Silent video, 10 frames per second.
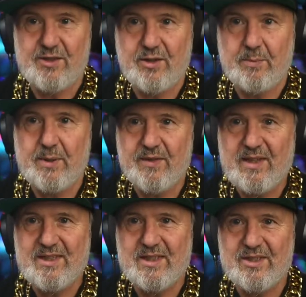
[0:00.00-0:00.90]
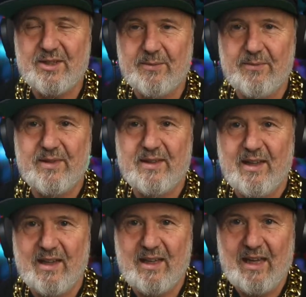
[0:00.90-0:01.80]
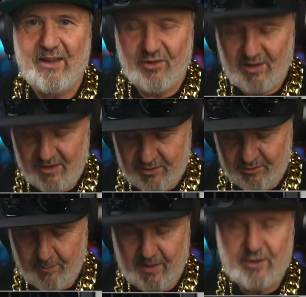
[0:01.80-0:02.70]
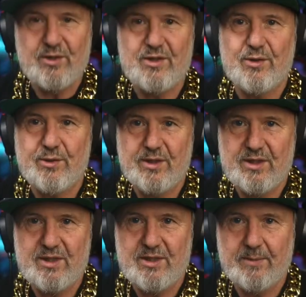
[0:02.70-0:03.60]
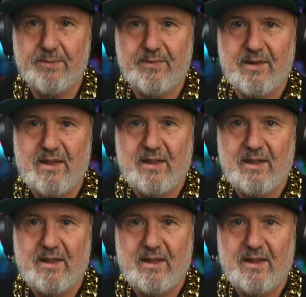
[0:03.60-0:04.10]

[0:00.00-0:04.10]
a solar PV system get into a battery storage system.